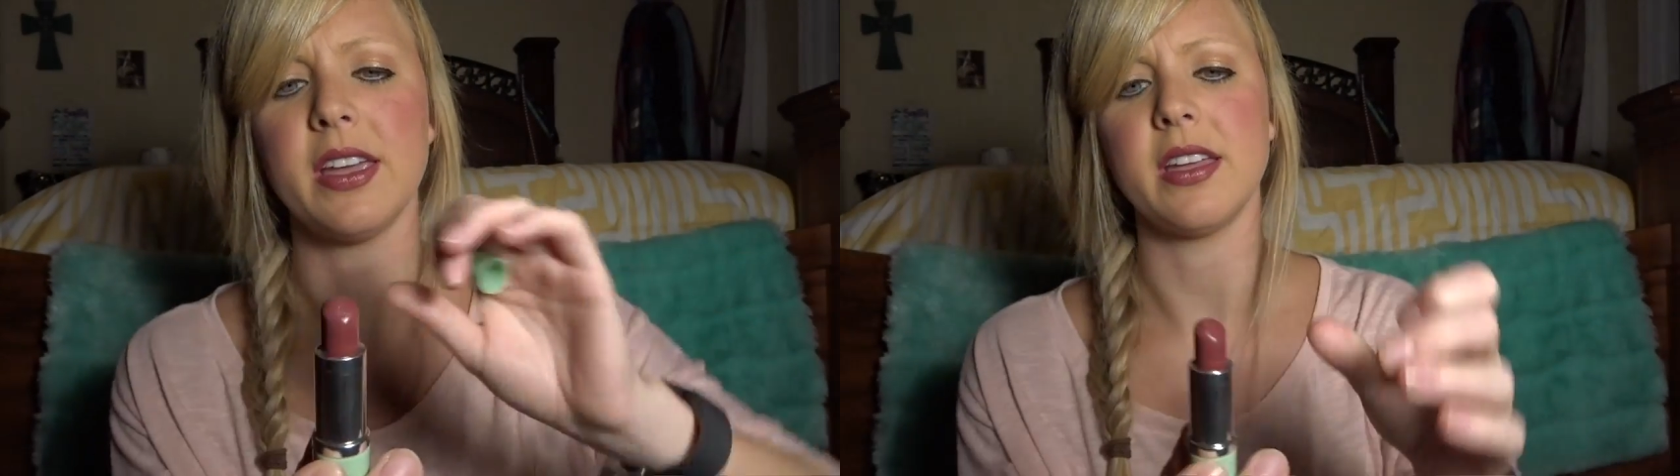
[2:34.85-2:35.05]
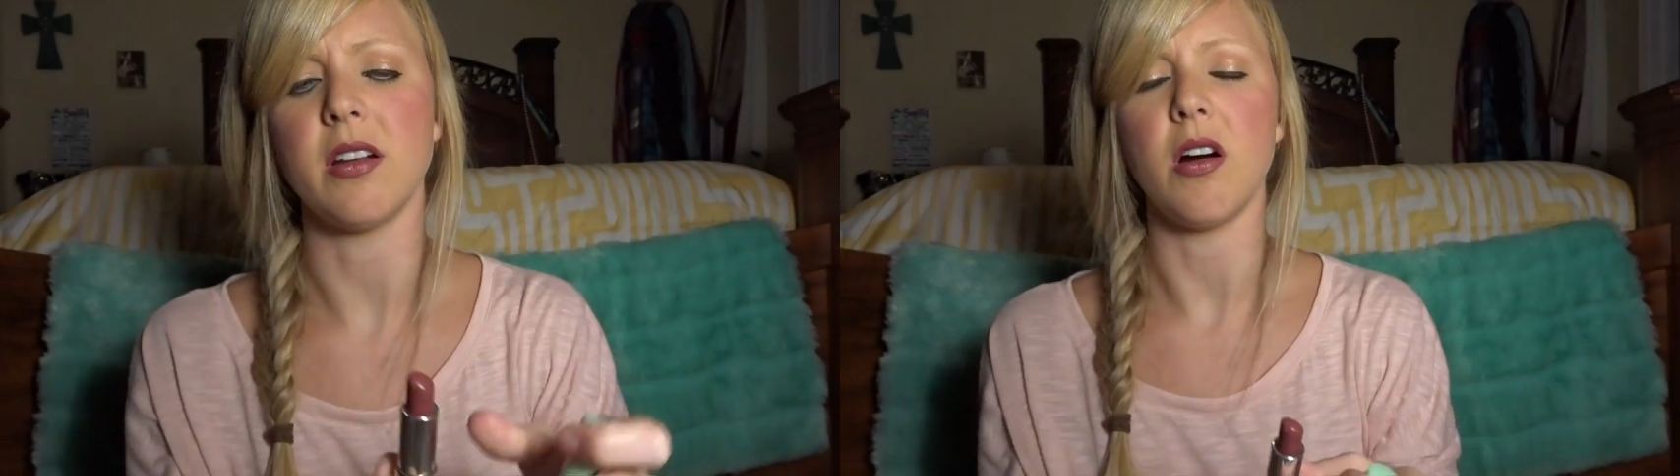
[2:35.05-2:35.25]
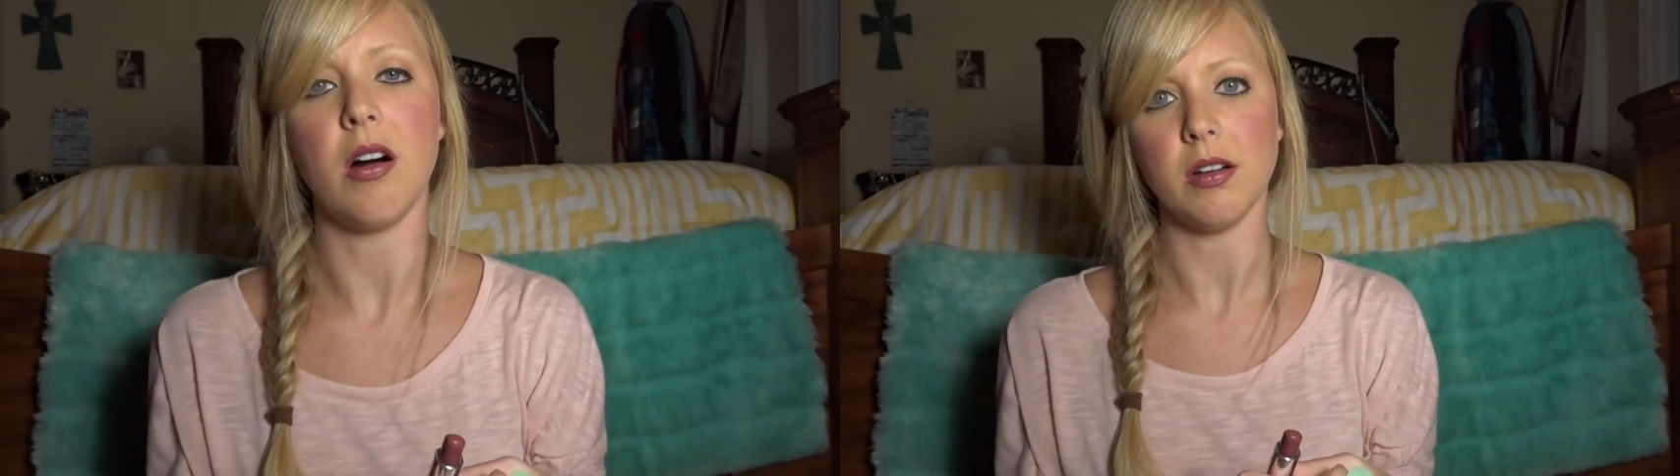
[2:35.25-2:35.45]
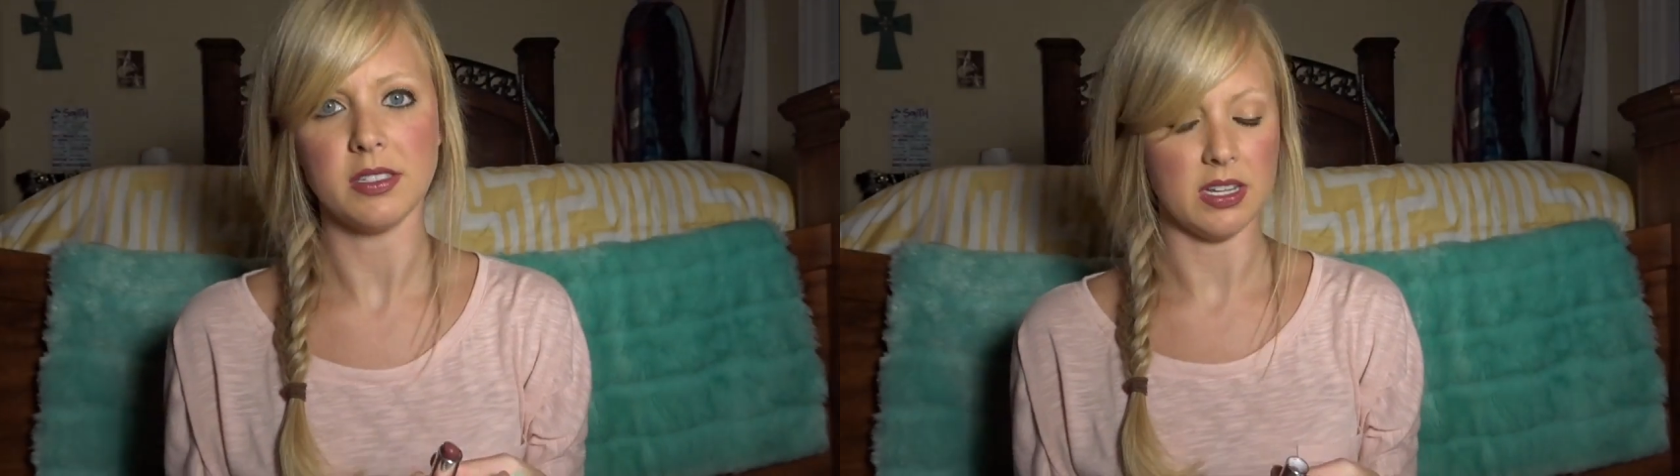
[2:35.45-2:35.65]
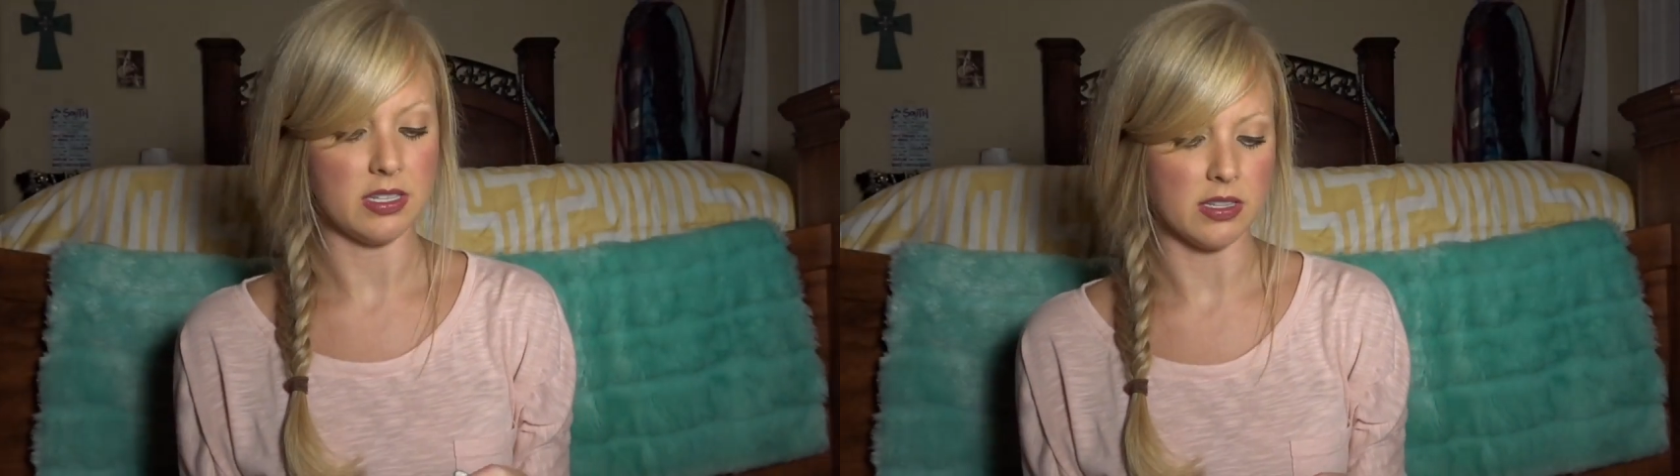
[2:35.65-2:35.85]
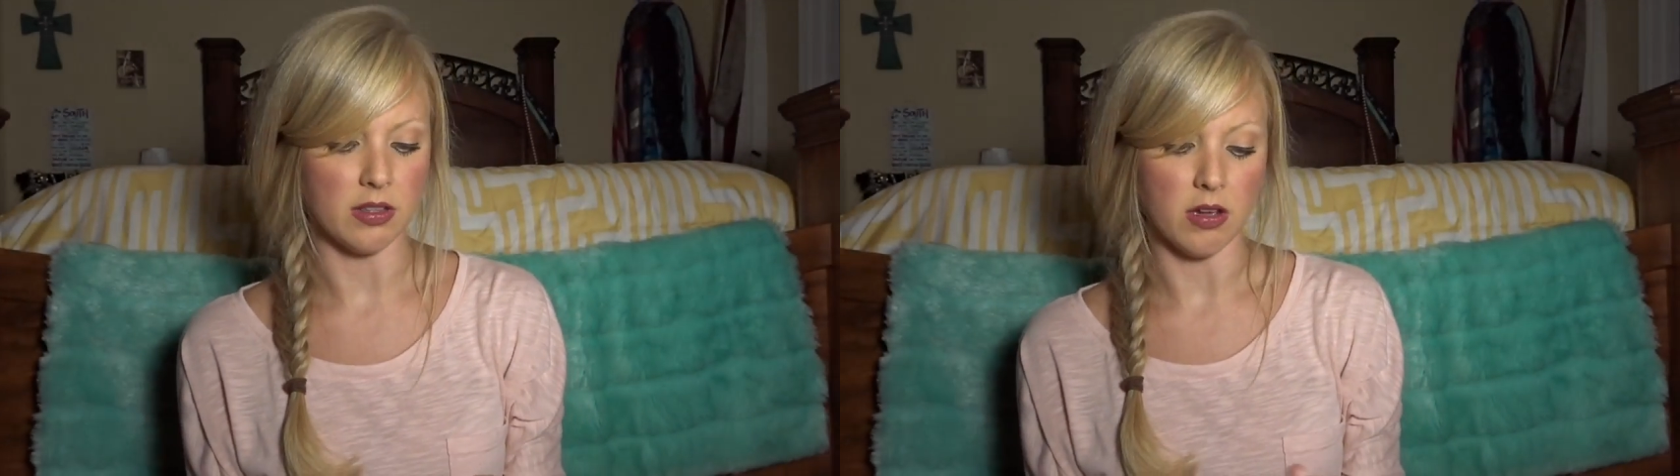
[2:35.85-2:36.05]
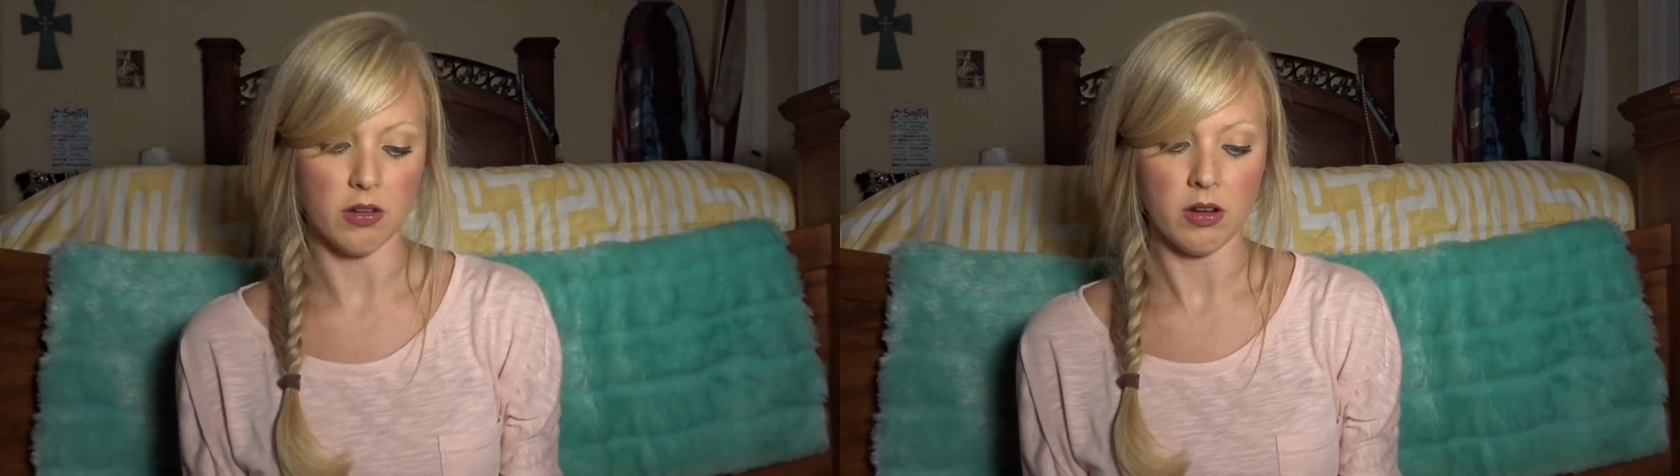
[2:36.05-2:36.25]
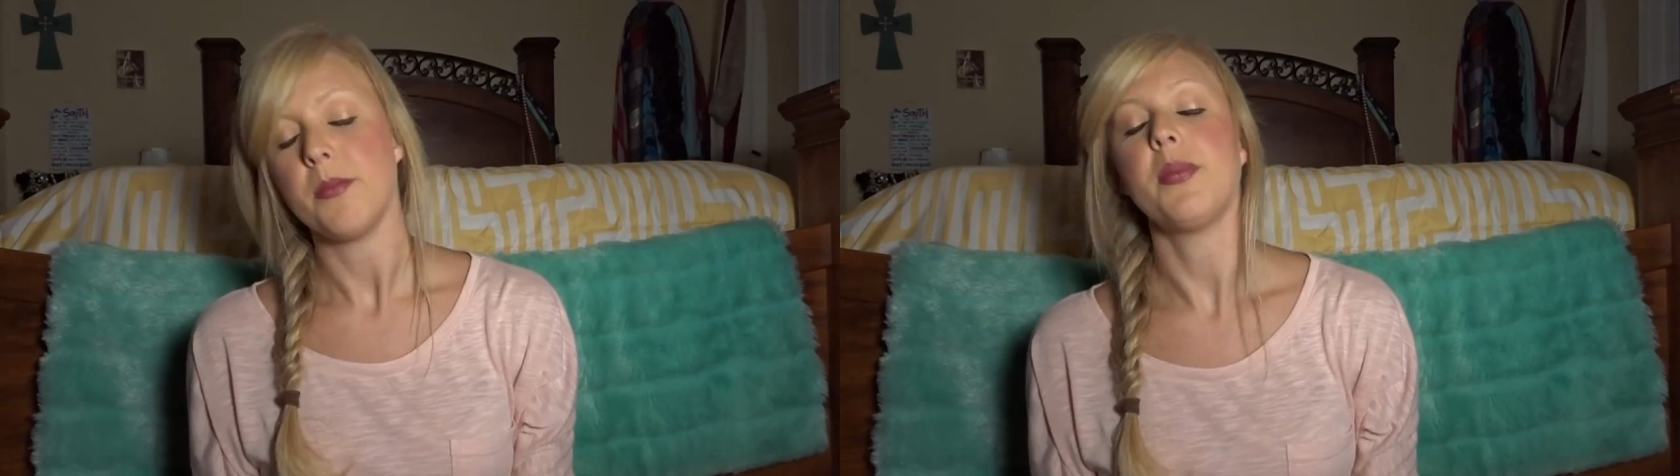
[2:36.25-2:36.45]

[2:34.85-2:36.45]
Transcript: it all season long.